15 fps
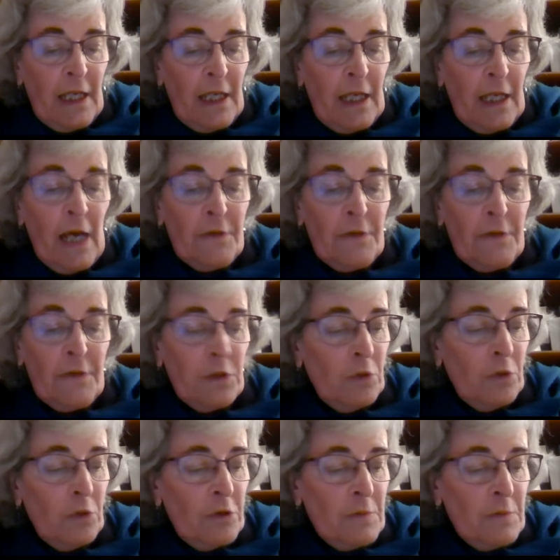After the
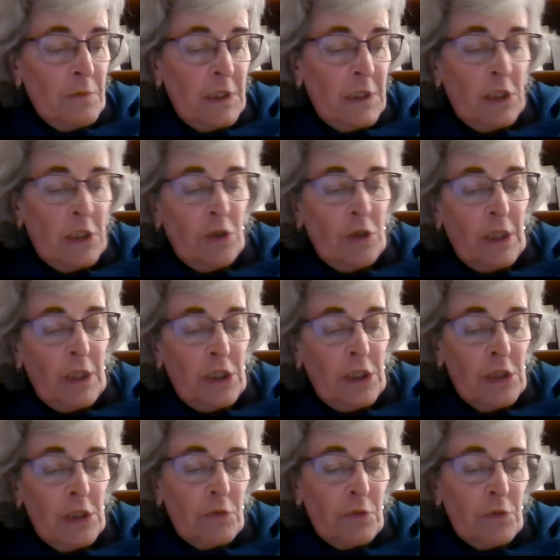welcomes and
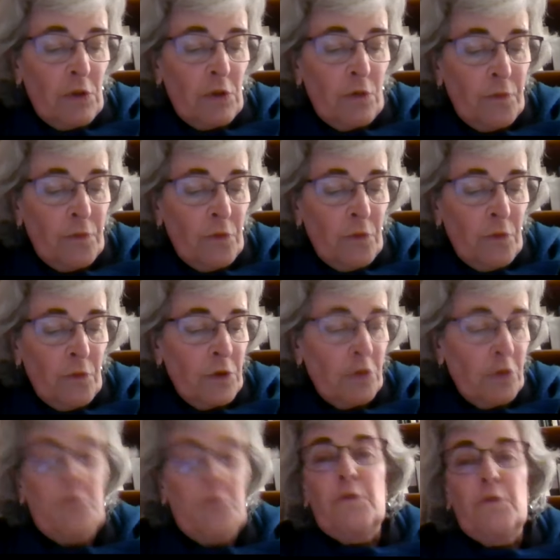instructions, what to look for, the
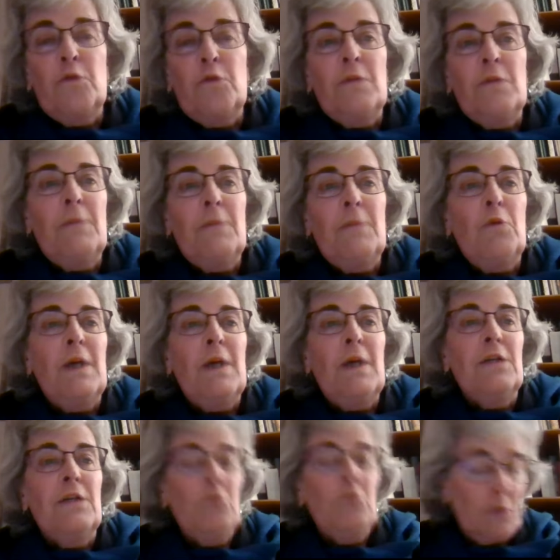groups were formed. Number one,
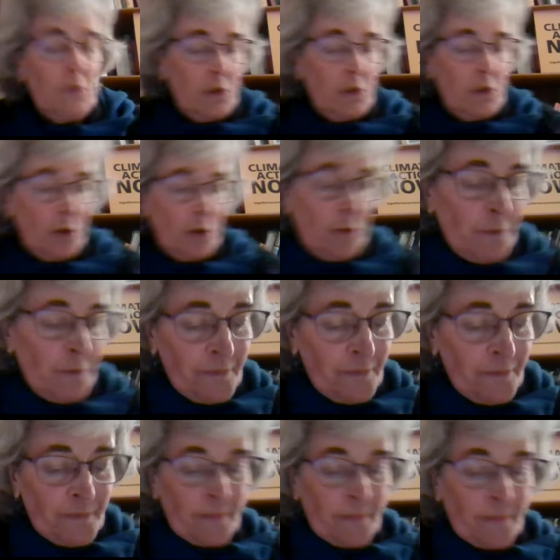who wants to go
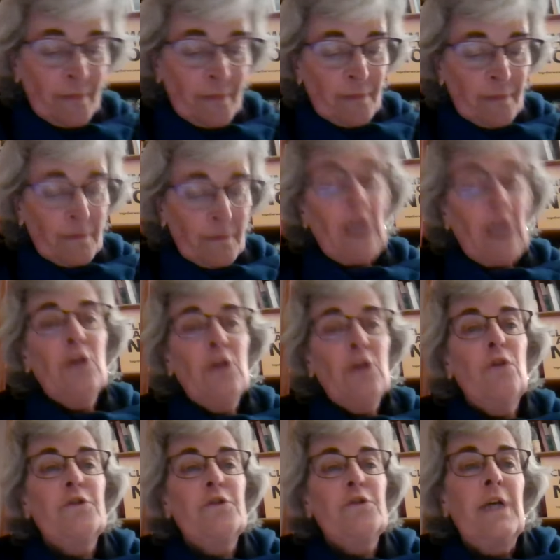on an
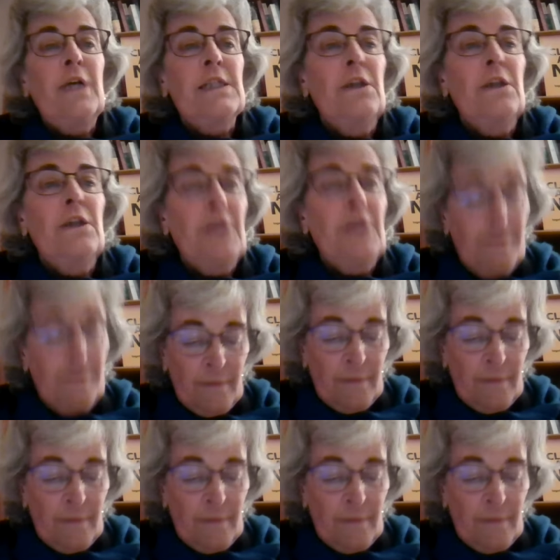off-track site?